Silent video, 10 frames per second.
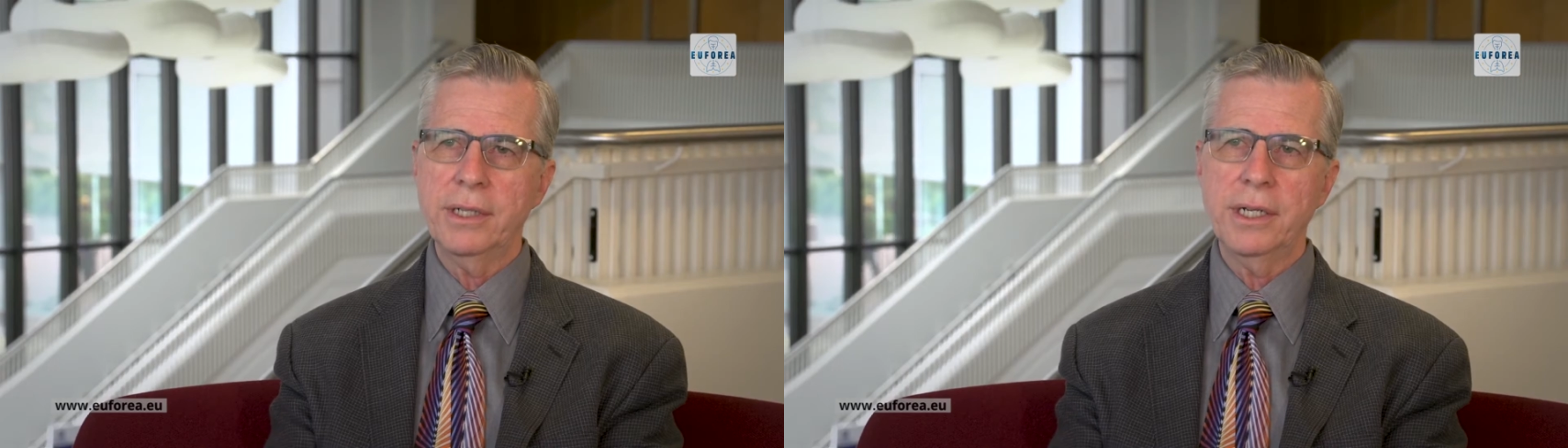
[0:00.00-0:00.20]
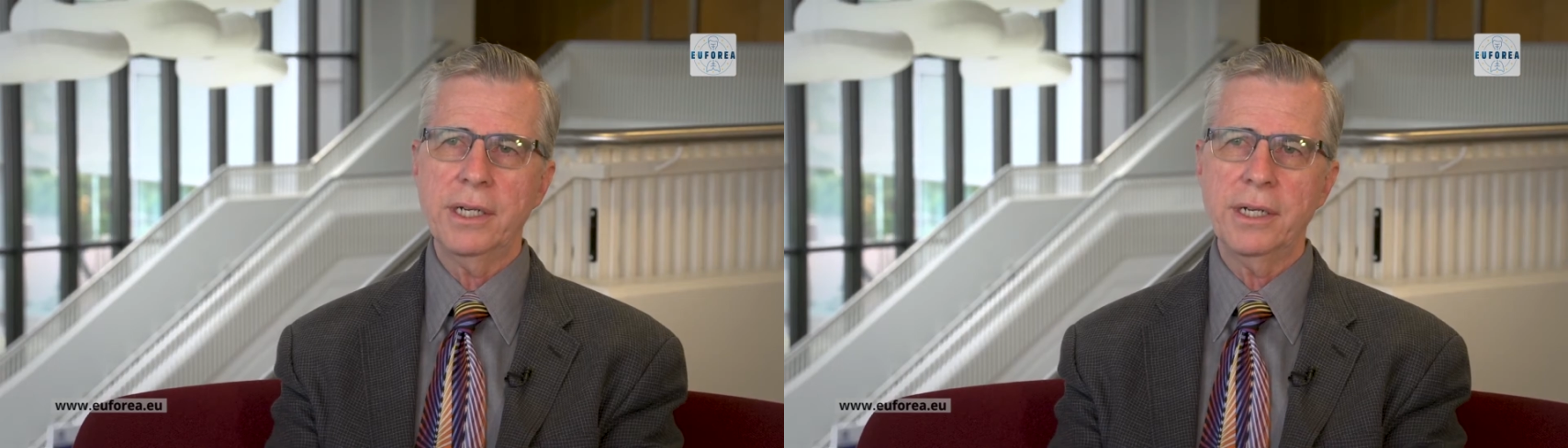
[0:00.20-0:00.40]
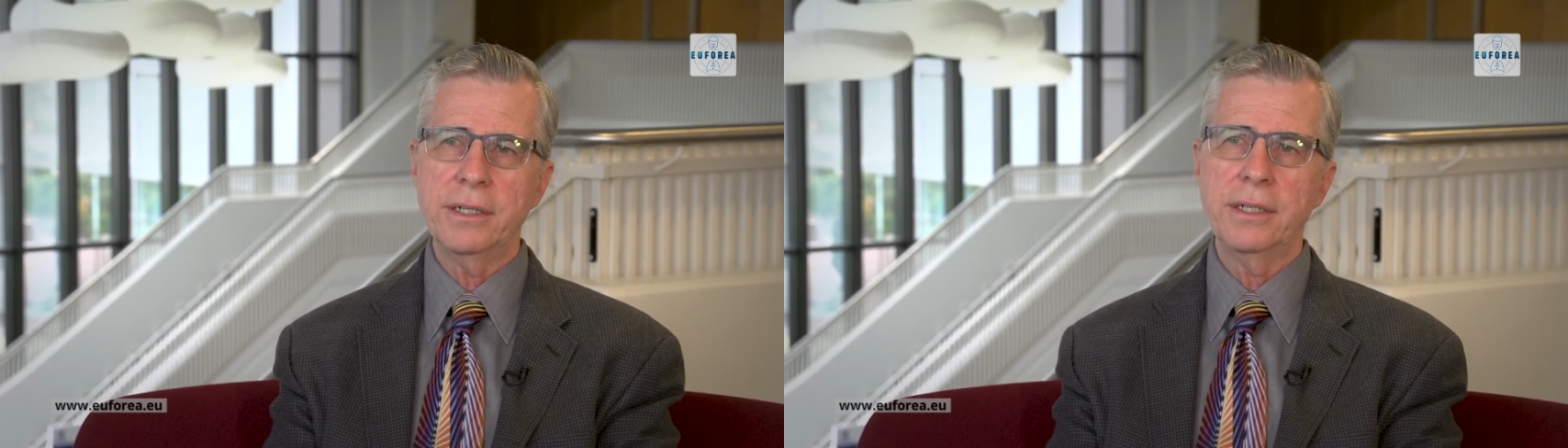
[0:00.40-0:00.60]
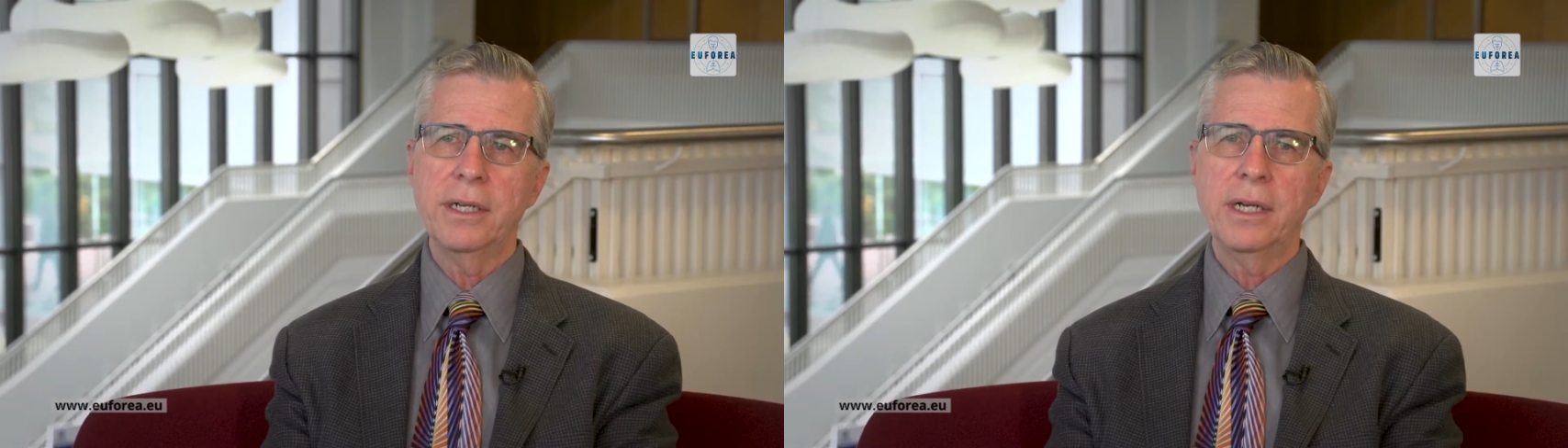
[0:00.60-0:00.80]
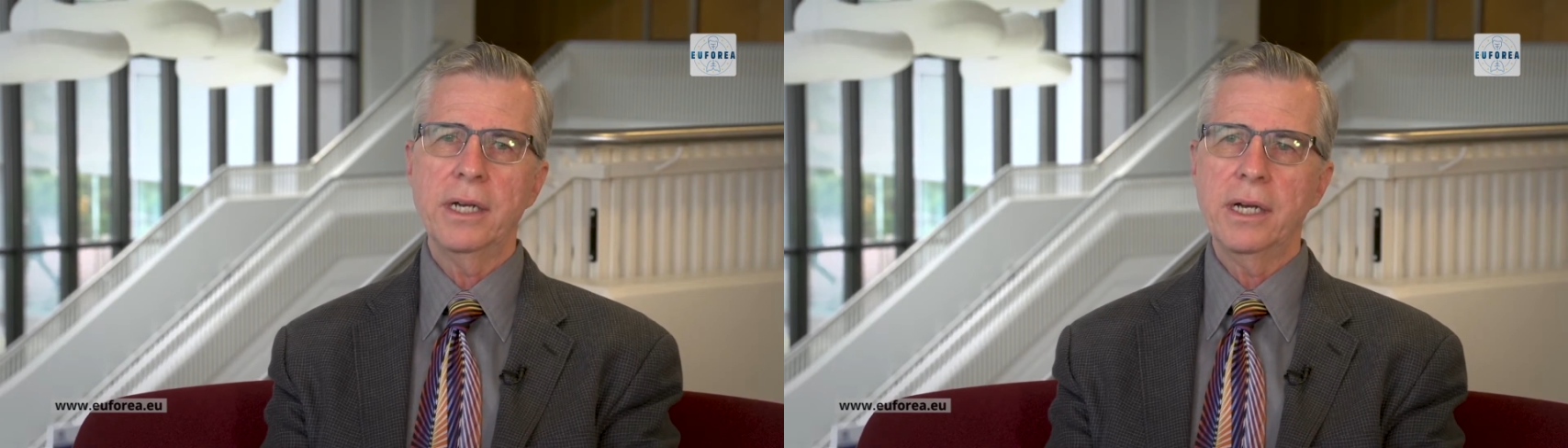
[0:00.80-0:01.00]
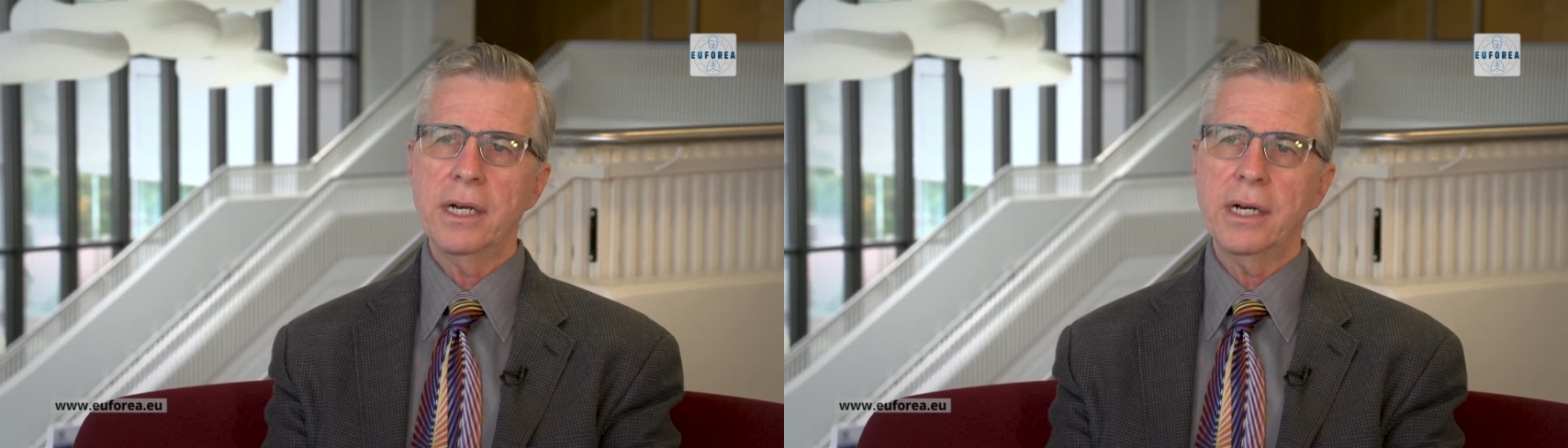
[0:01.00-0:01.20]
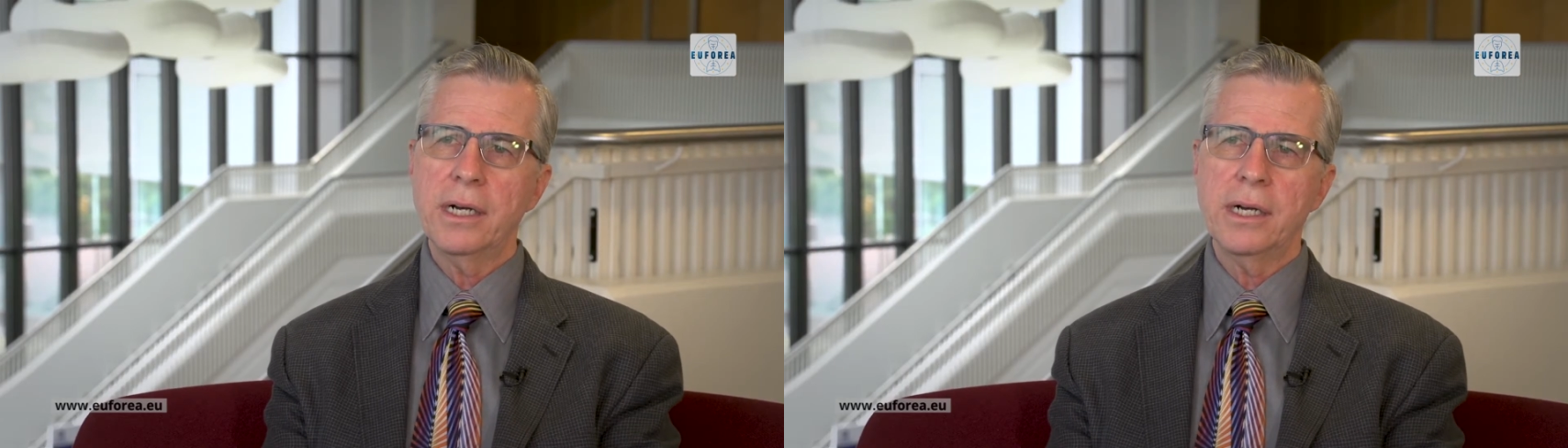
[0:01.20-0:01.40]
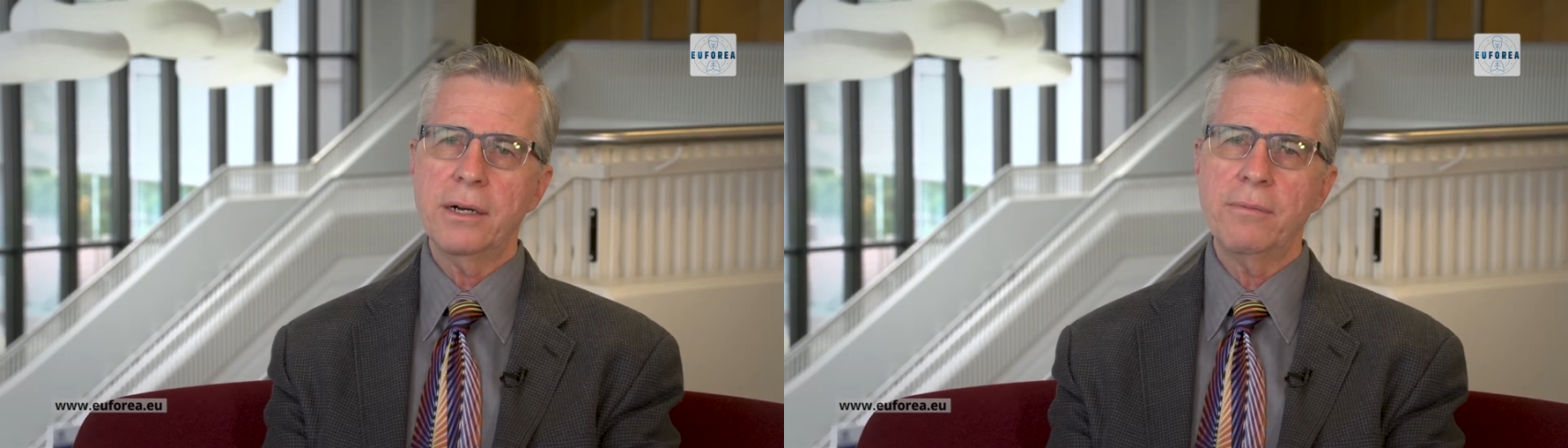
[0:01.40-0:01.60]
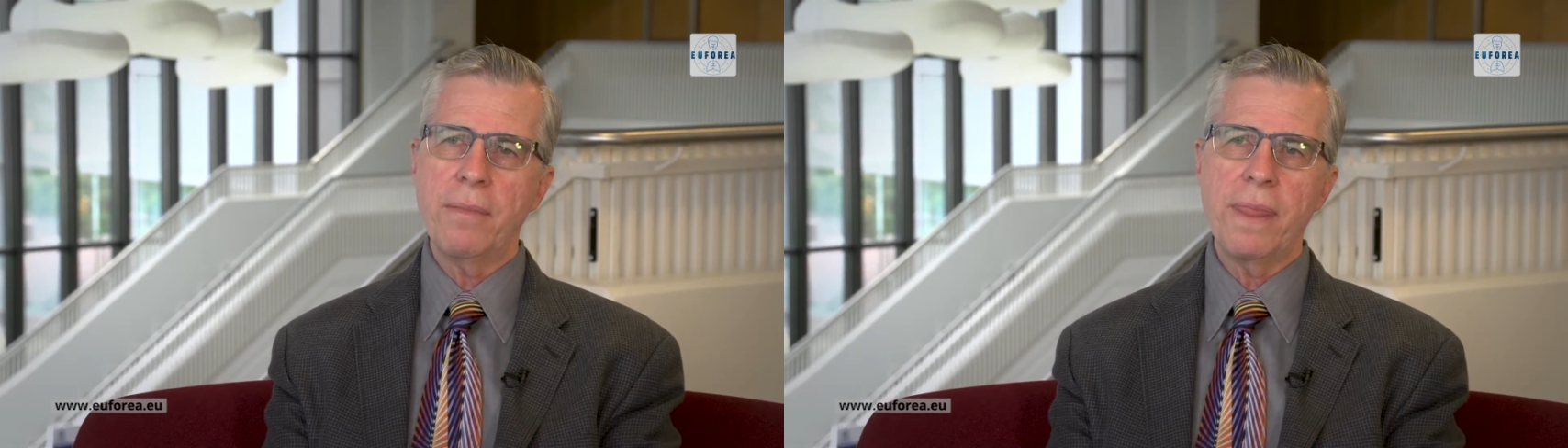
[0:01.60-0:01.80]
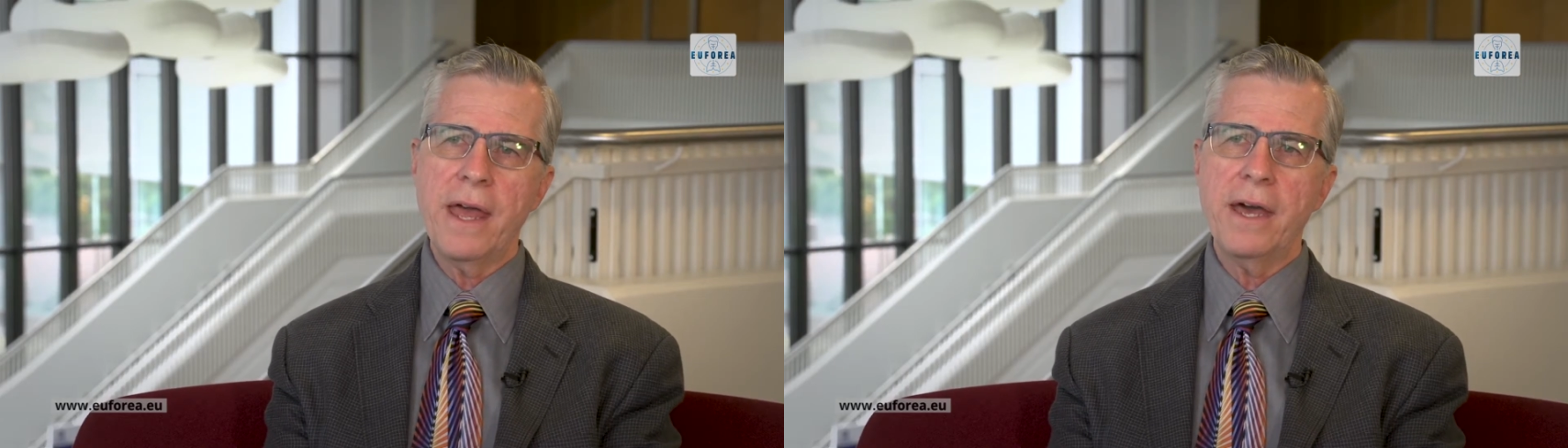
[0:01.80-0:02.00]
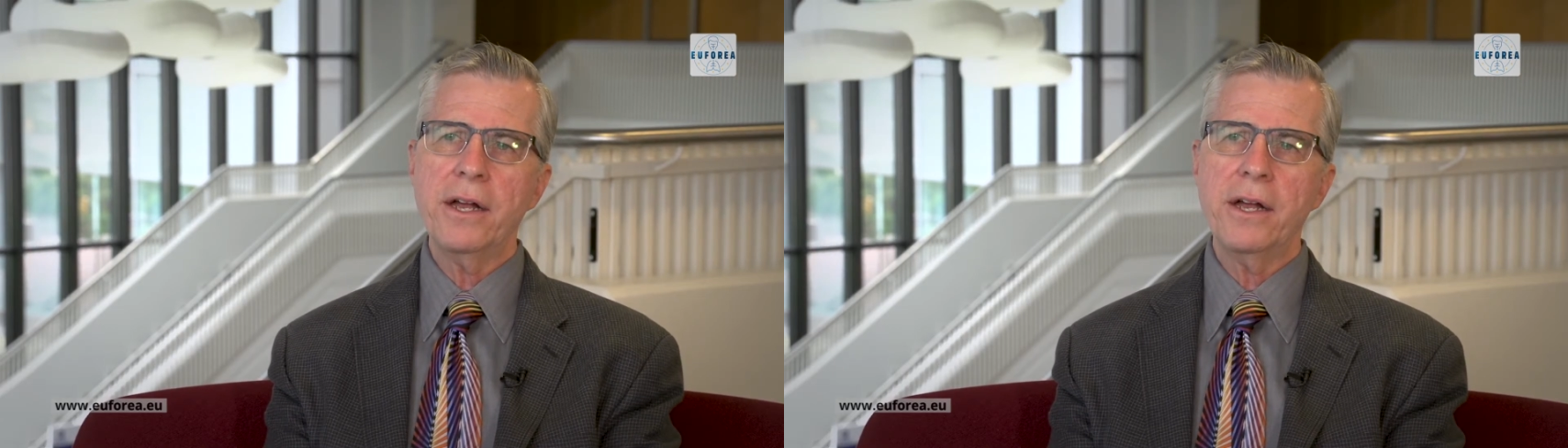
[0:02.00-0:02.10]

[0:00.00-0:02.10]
And that